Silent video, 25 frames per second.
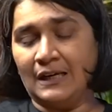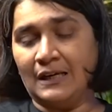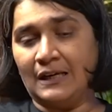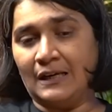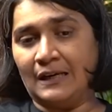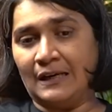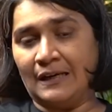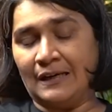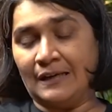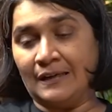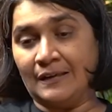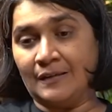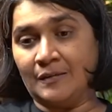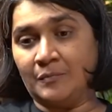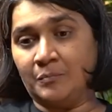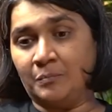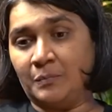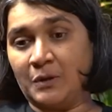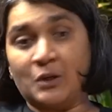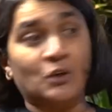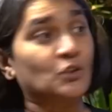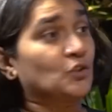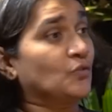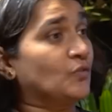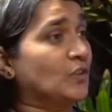And
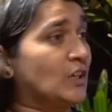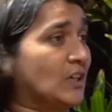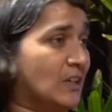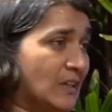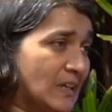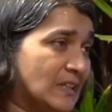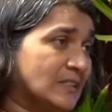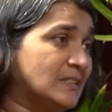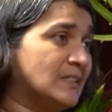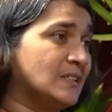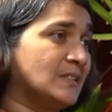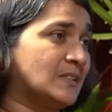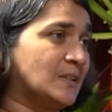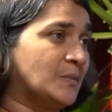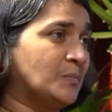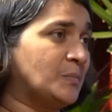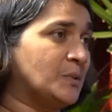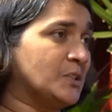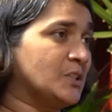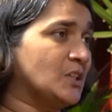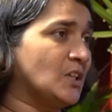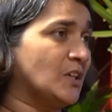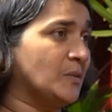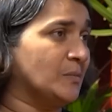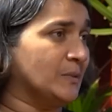because of the crisis in
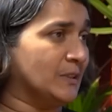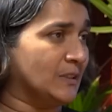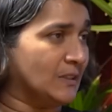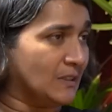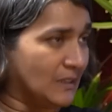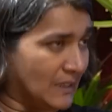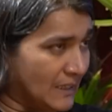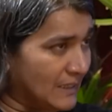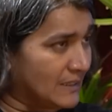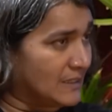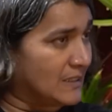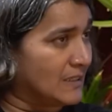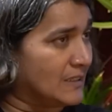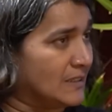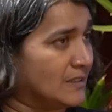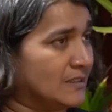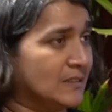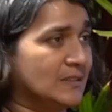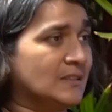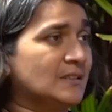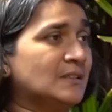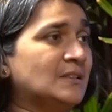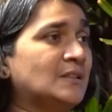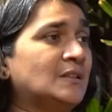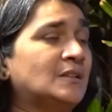Punjab in the
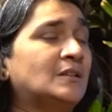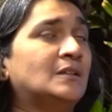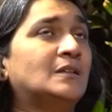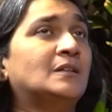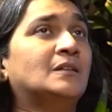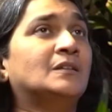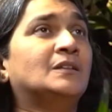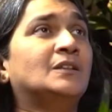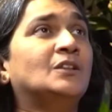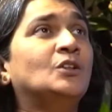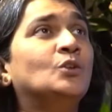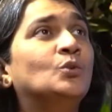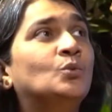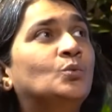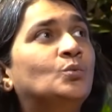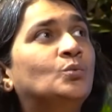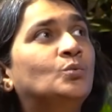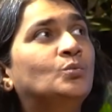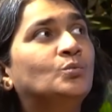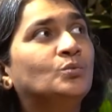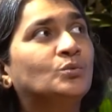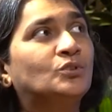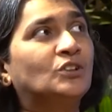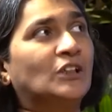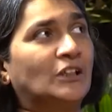80s, the
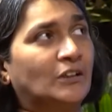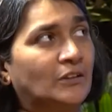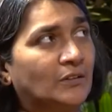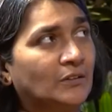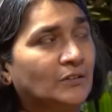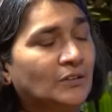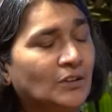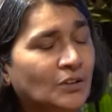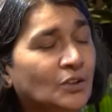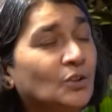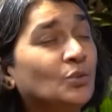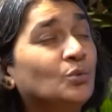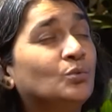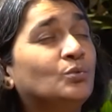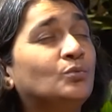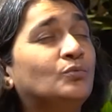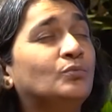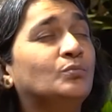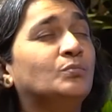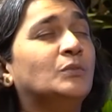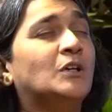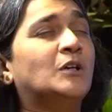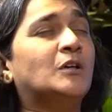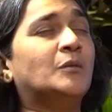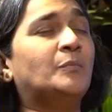new
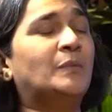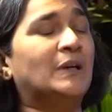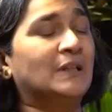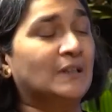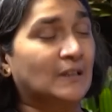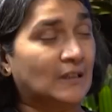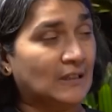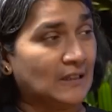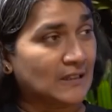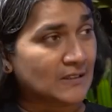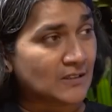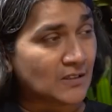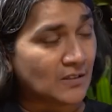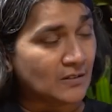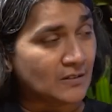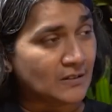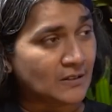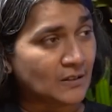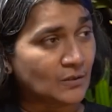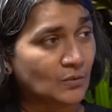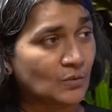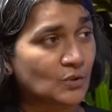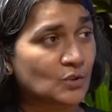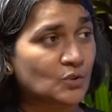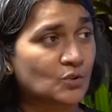particle accelerator
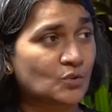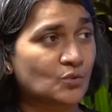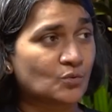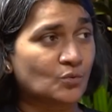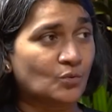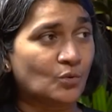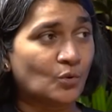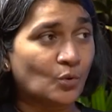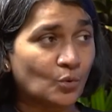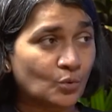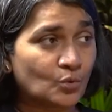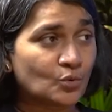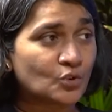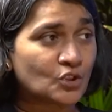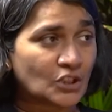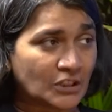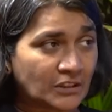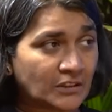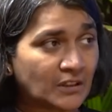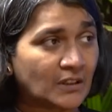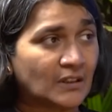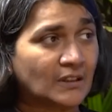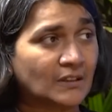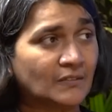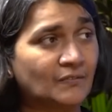that was to go to
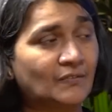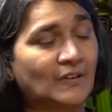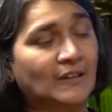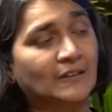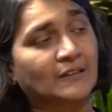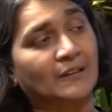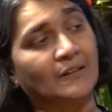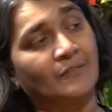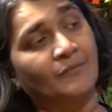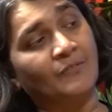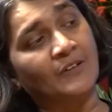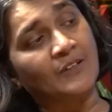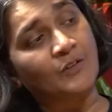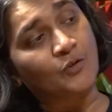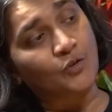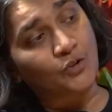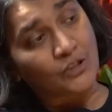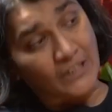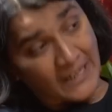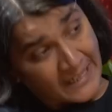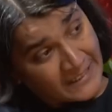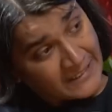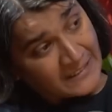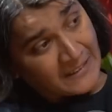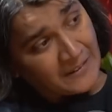Chandigarh, in fact, then went to
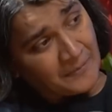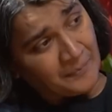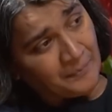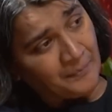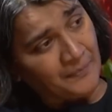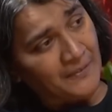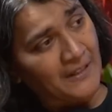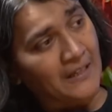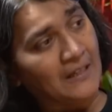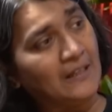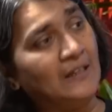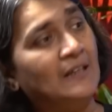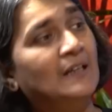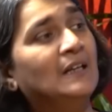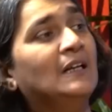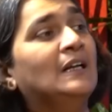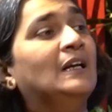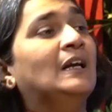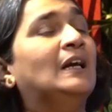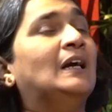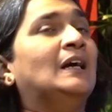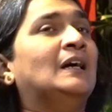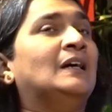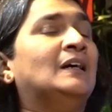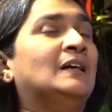Delhi.
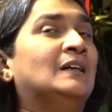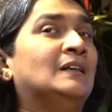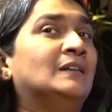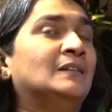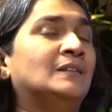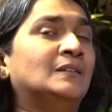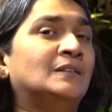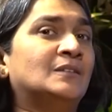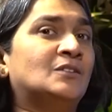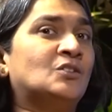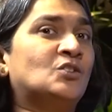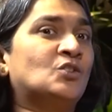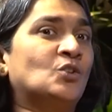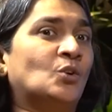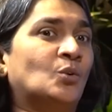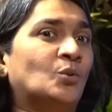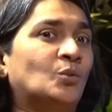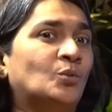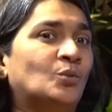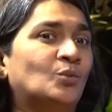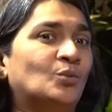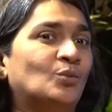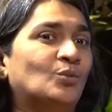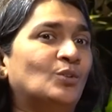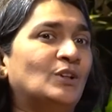And
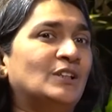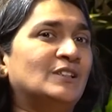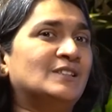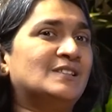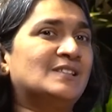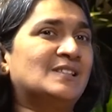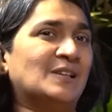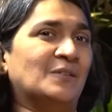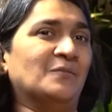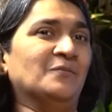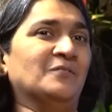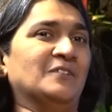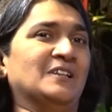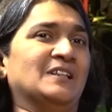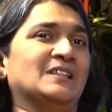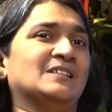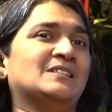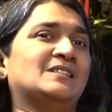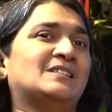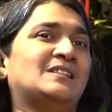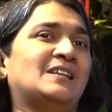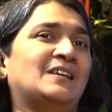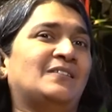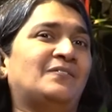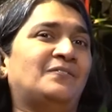so, in some
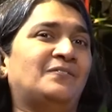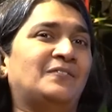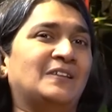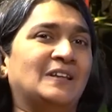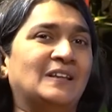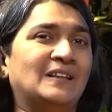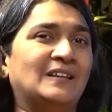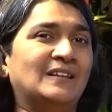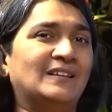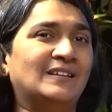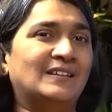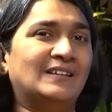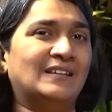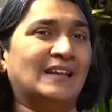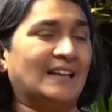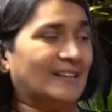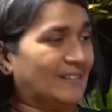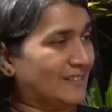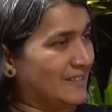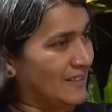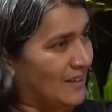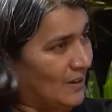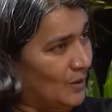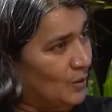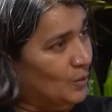ways, they feel
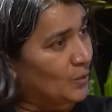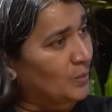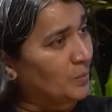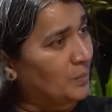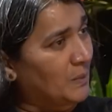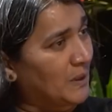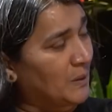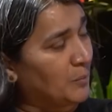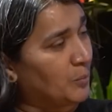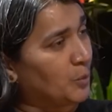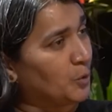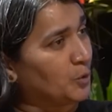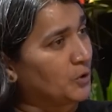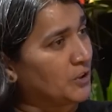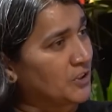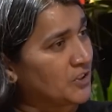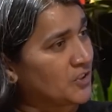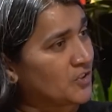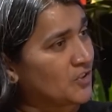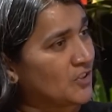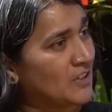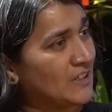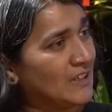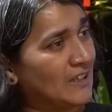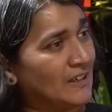let down by both
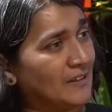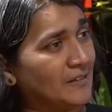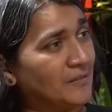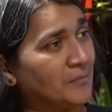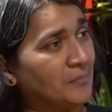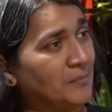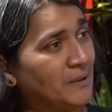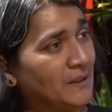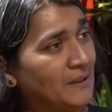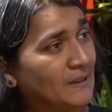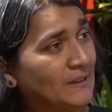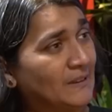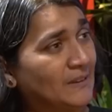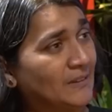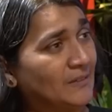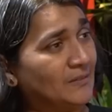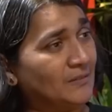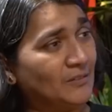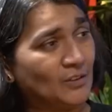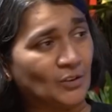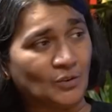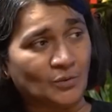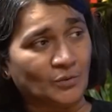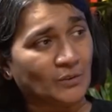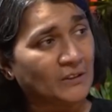history and by
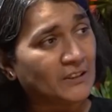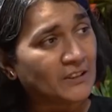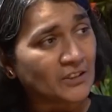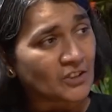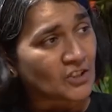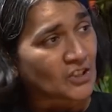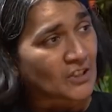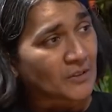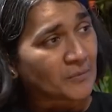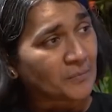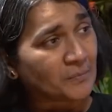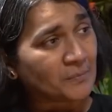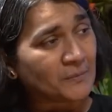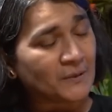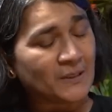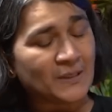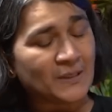leadership.